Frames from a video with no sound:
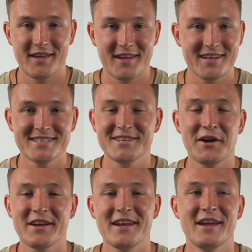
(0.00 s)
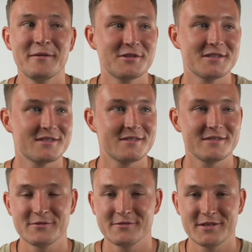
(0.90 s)
And so I'd end up just
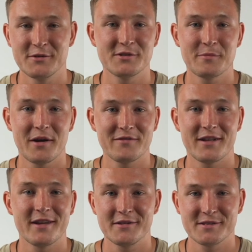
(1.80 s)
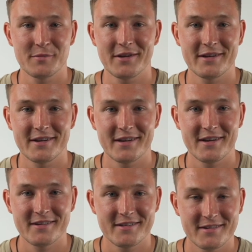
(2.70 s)
using my flannel as a blanket again.